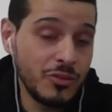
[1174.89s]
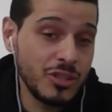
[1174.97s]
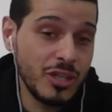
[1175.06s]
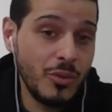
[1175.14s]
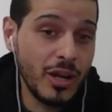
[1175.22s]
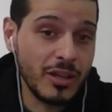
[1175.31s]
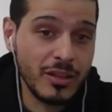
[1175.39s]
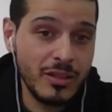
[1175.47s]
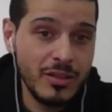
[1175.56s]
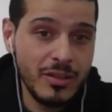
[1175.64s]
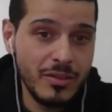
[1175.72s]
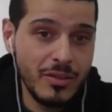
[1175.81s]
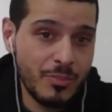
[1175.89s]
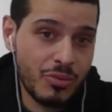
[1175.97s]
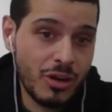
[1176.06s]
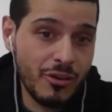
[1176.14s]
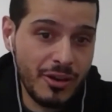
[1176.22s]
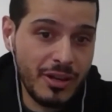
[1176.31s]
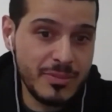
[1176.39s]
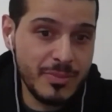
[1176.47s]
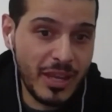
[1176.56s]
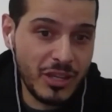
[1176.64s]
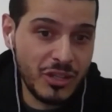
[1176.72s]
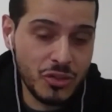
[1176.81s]
and also my priority
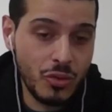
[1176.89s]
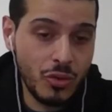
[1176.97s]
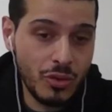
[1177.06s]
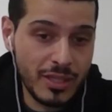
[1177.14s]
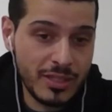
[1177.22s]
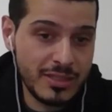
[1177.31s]
is making sure